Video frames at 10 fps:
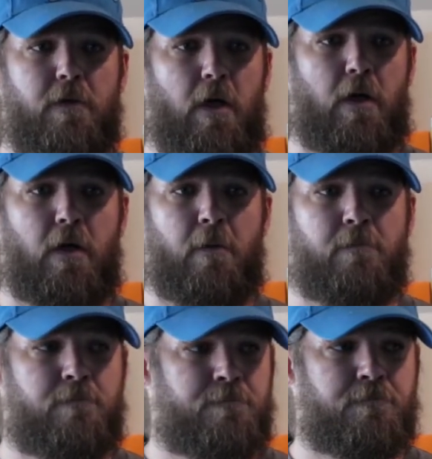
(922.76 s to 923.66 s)

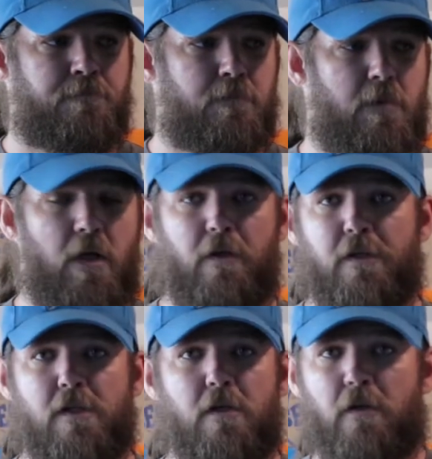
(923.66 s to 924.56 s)
a
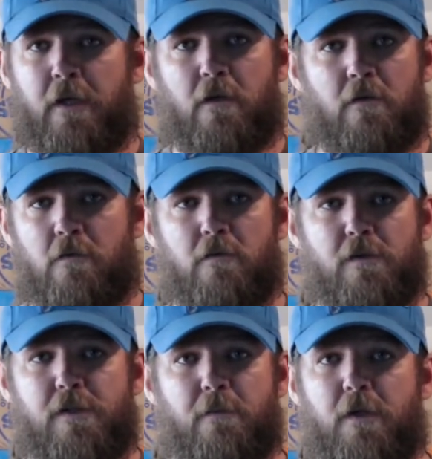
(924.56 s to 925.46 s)
lizard, like
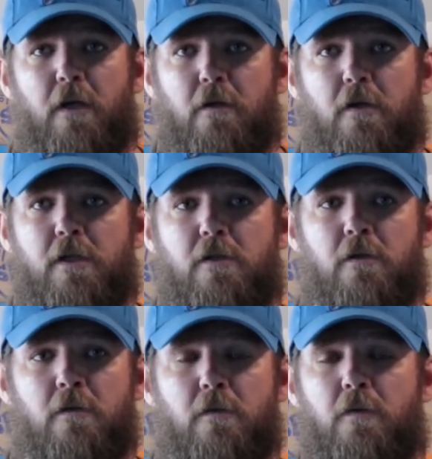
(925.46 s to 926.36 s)
some kind of
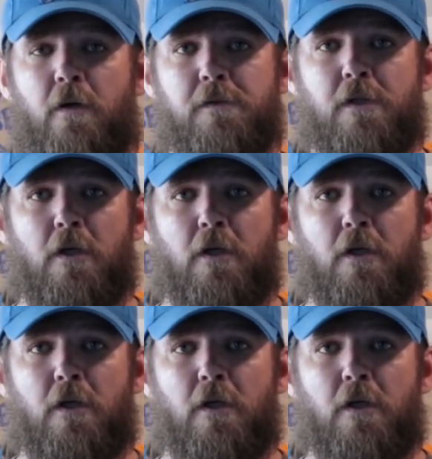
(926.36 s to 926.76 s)
creature, who knows.